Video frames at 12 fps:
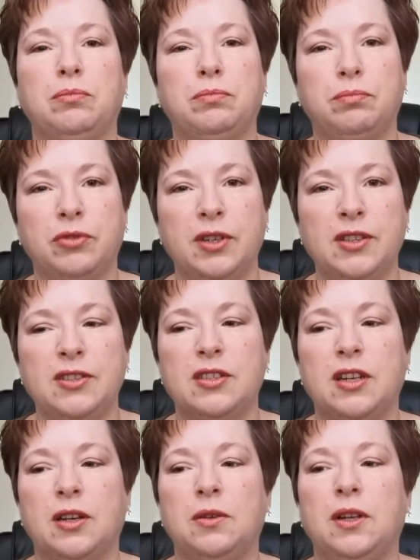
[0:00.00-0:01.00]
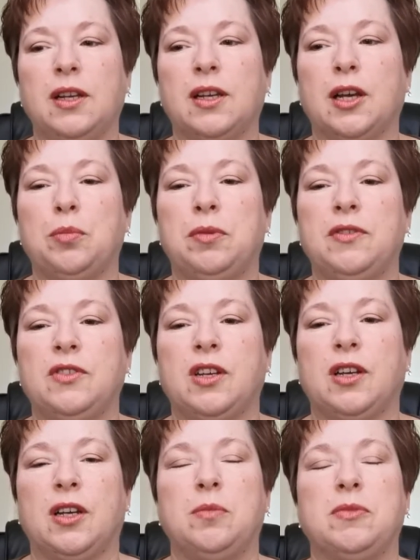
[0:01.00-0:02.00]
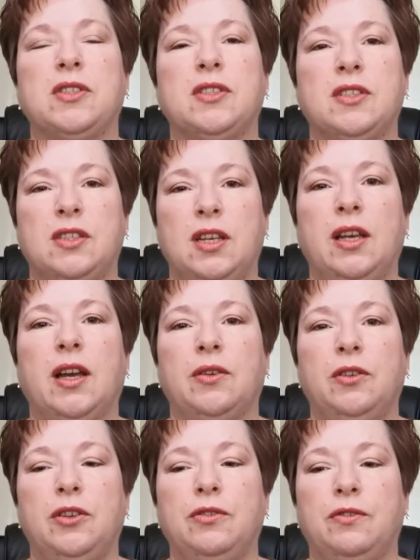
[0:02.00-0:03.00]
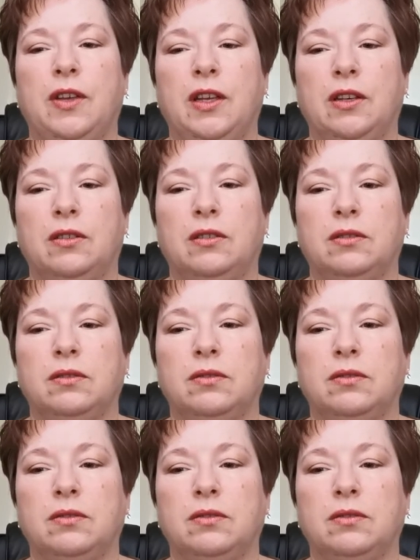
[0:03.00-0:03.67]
Breathe slowly a couple of times and see how you feel.